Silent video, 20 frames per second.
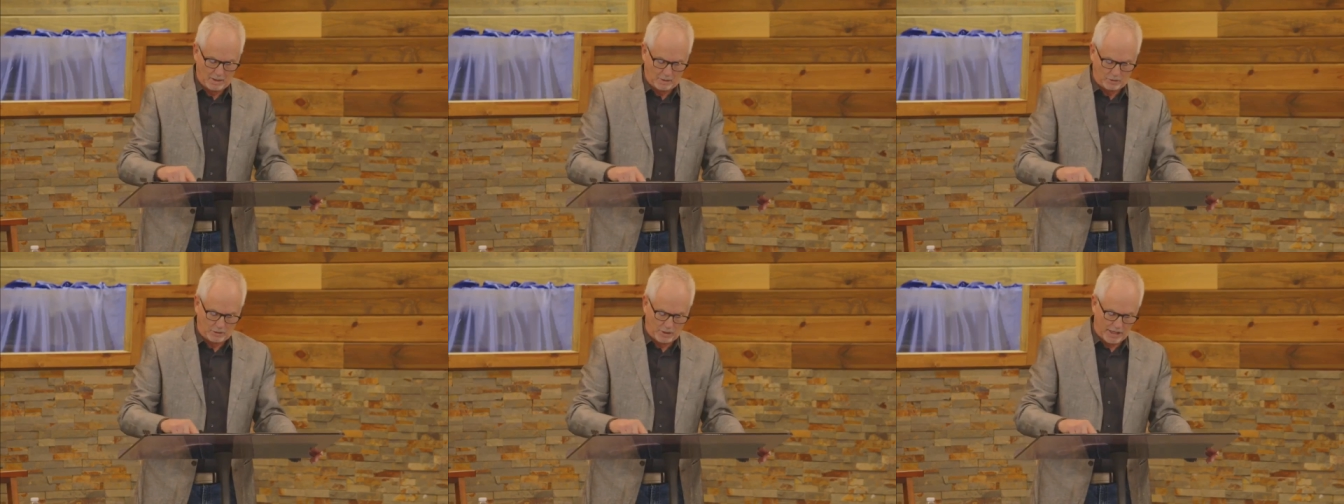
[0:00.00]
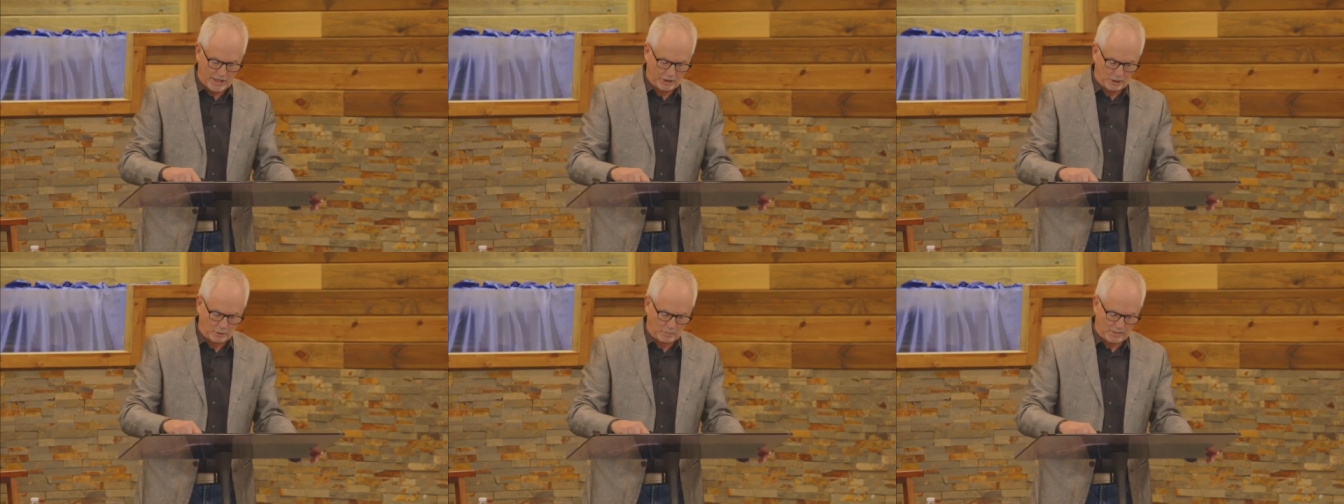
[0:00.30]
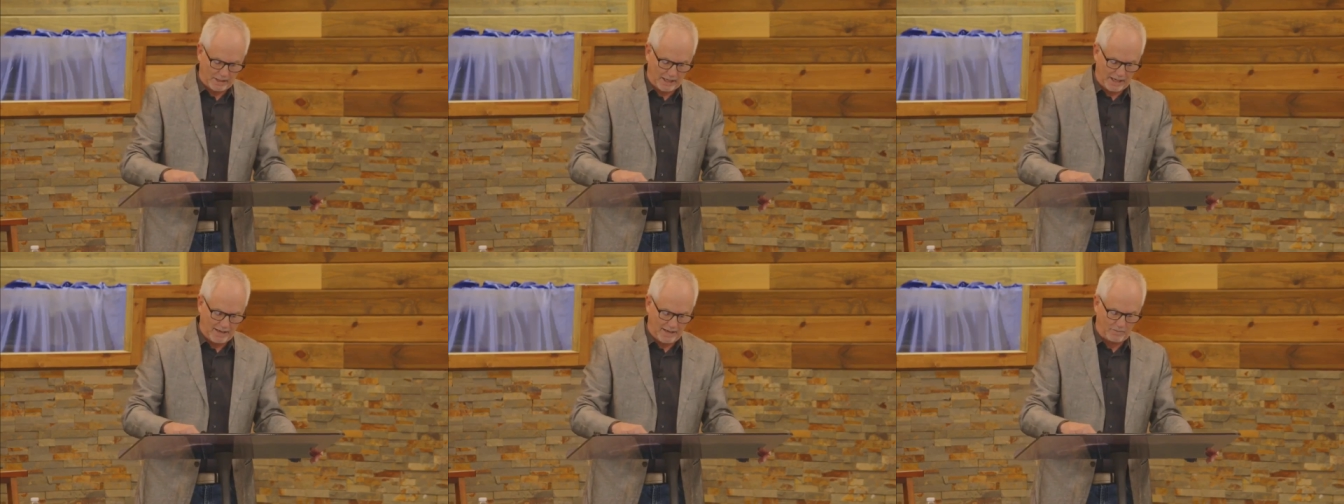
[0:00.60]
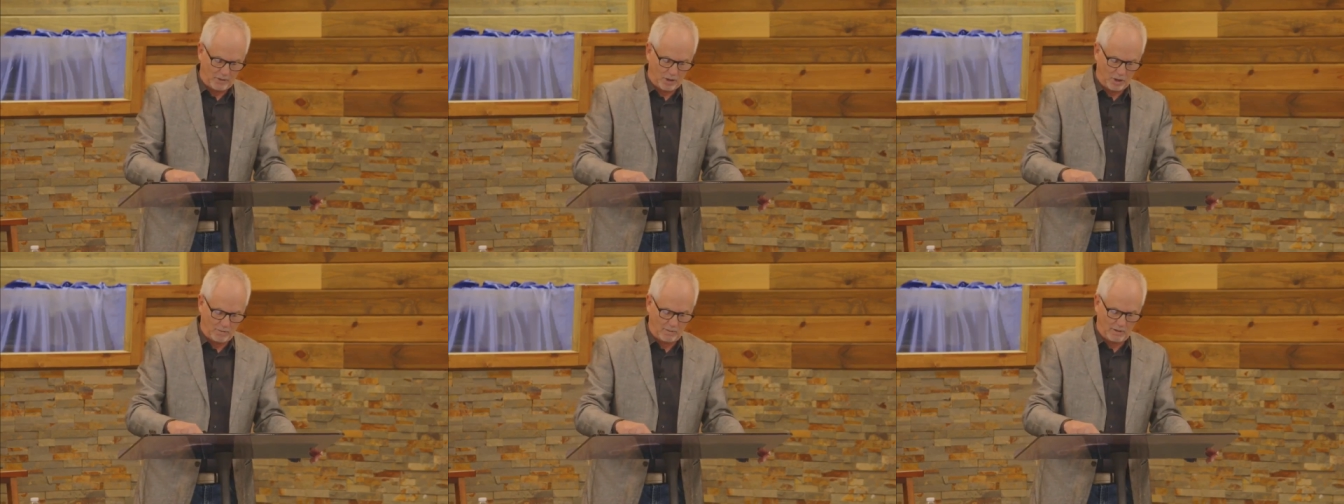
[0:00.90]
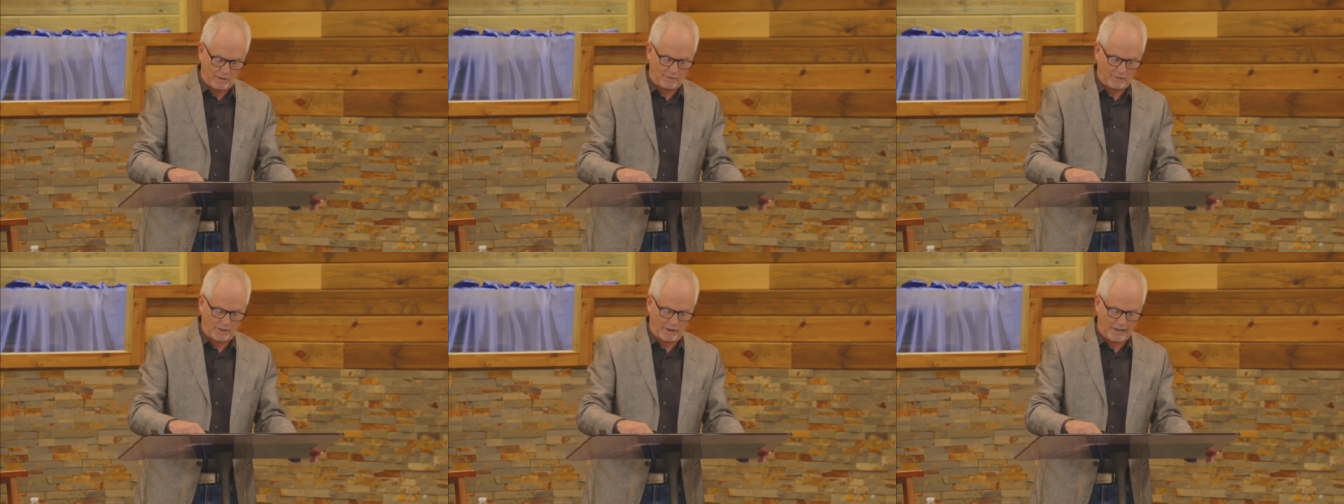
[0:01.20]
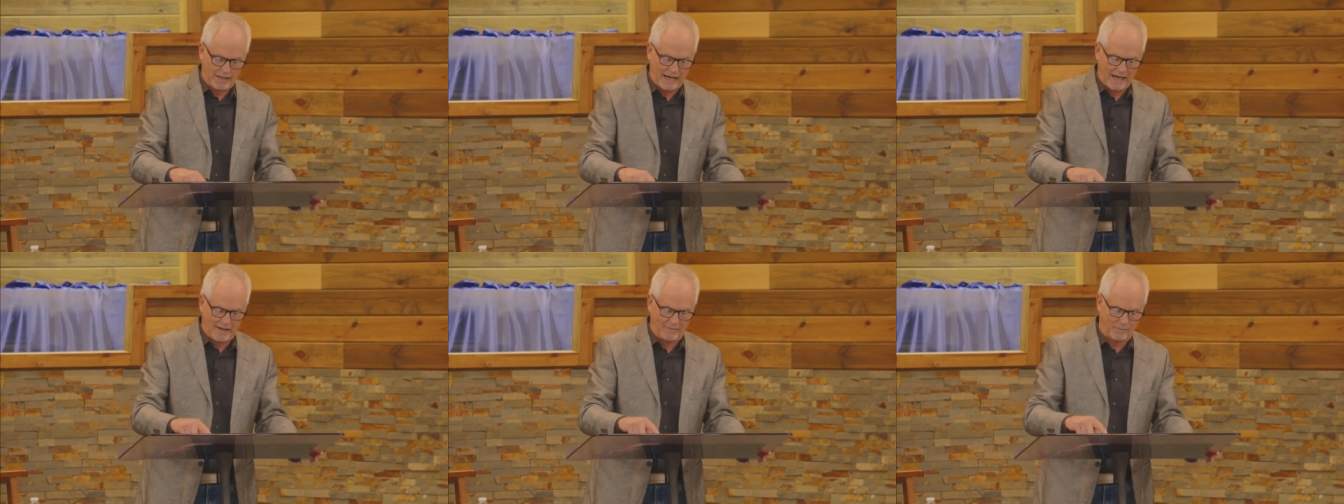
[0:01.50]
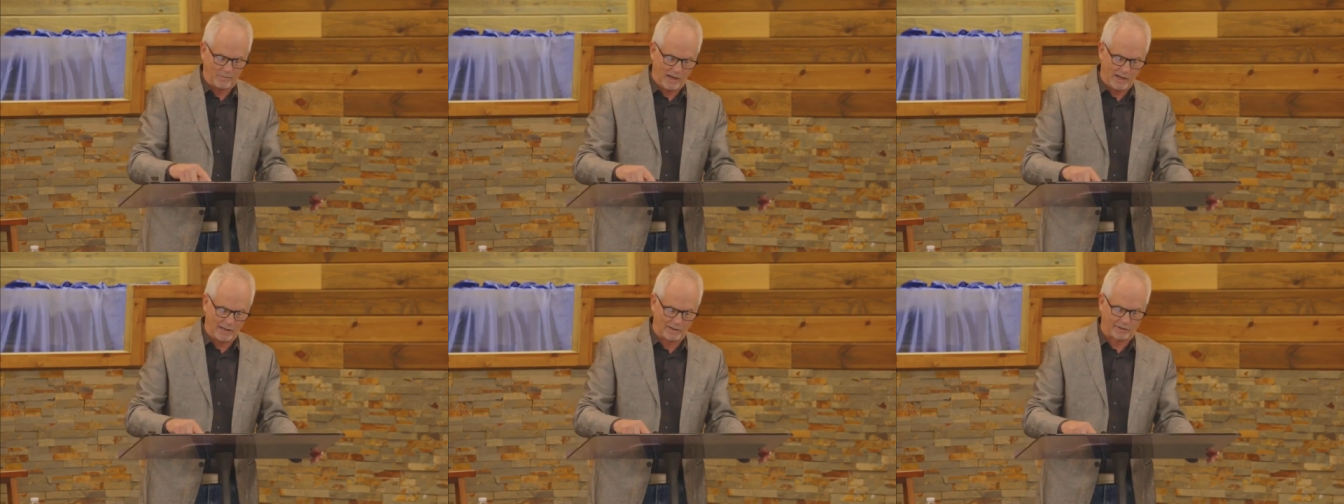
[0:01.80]
Jesus became human to die
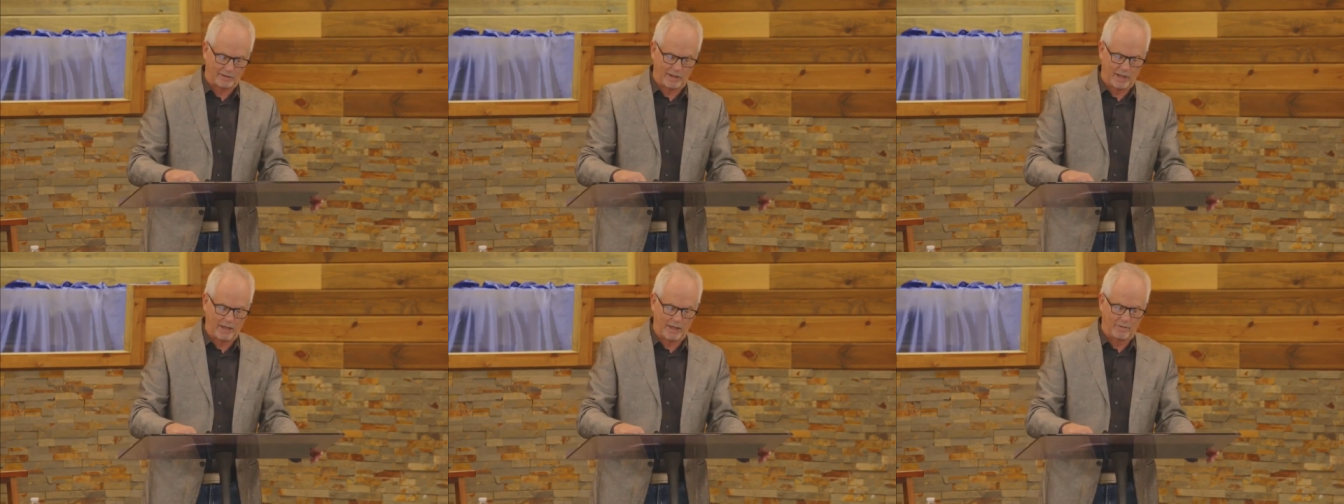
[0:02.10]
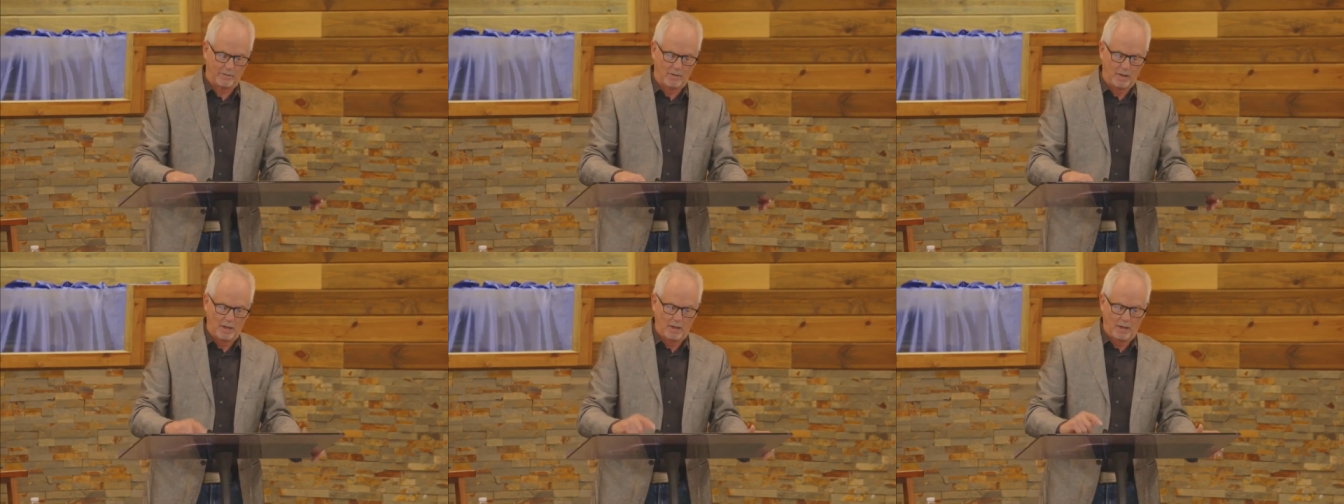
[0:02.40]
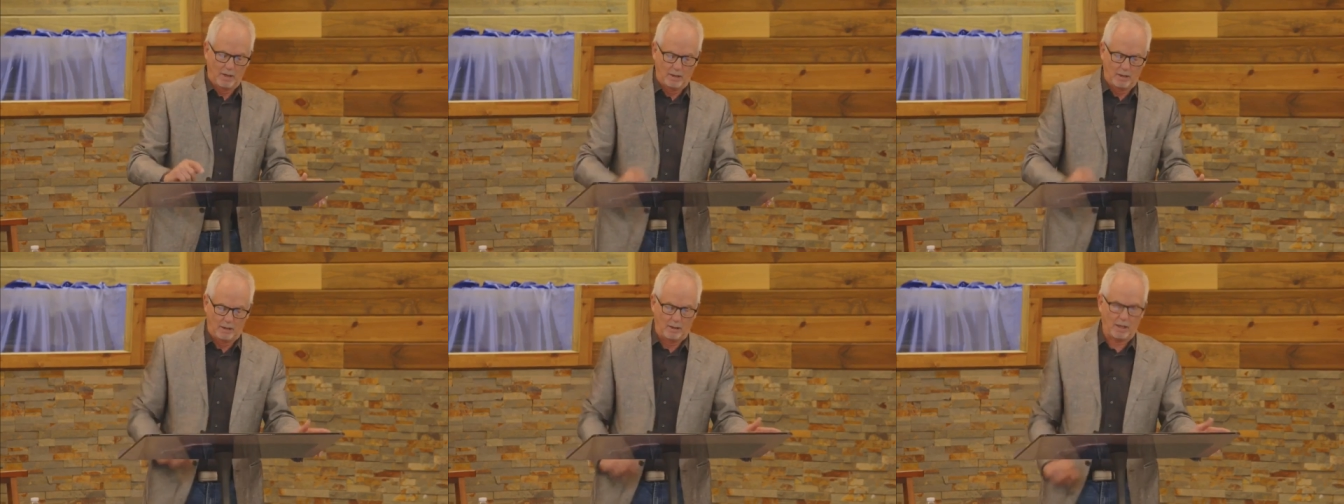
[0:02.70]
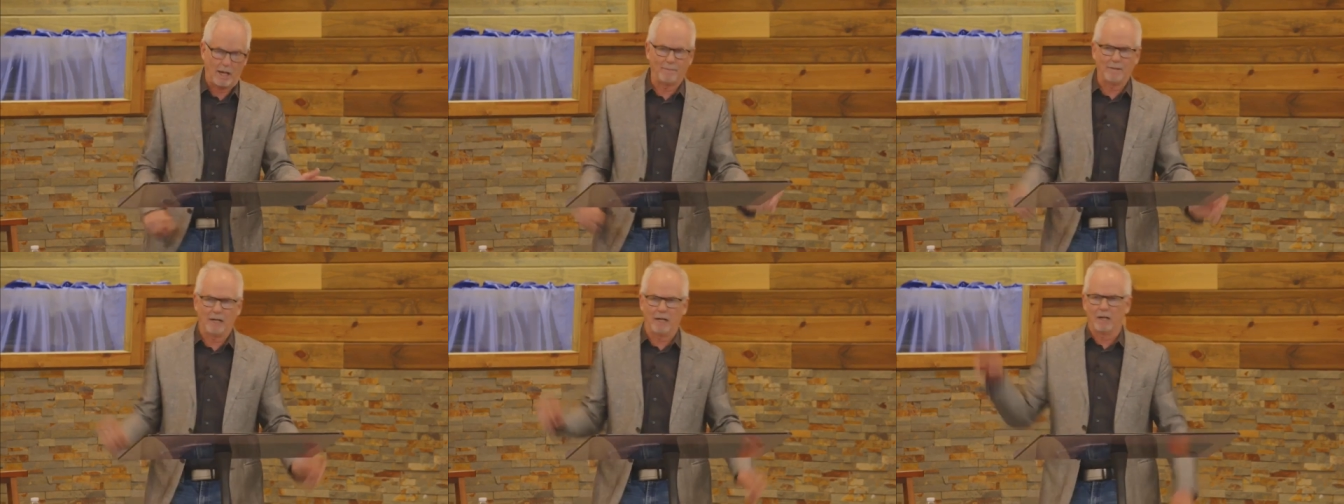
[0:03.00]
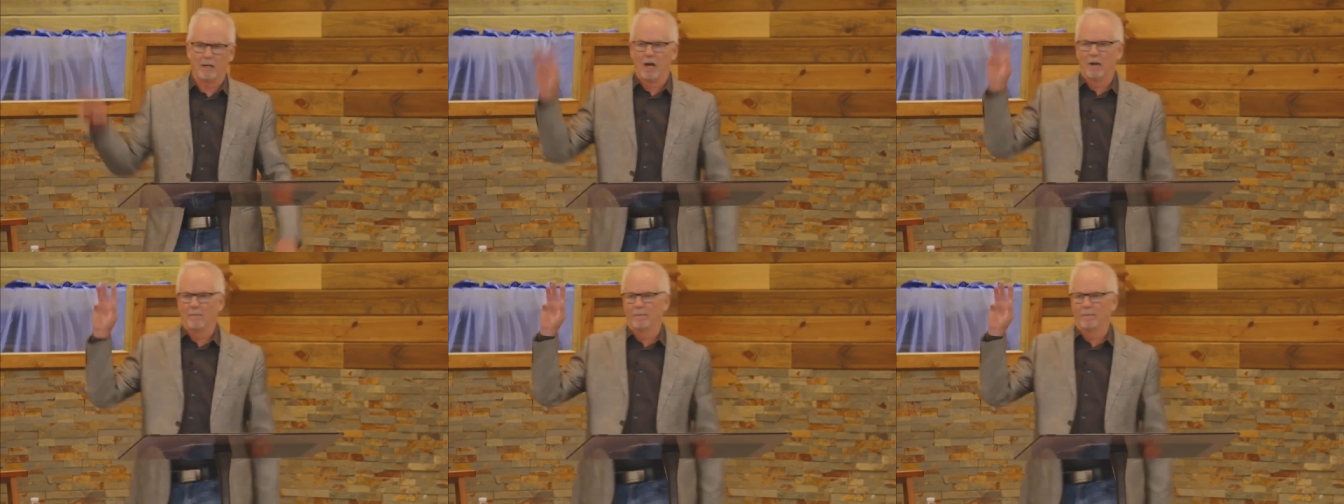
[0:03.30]
for our sin. How many of y'all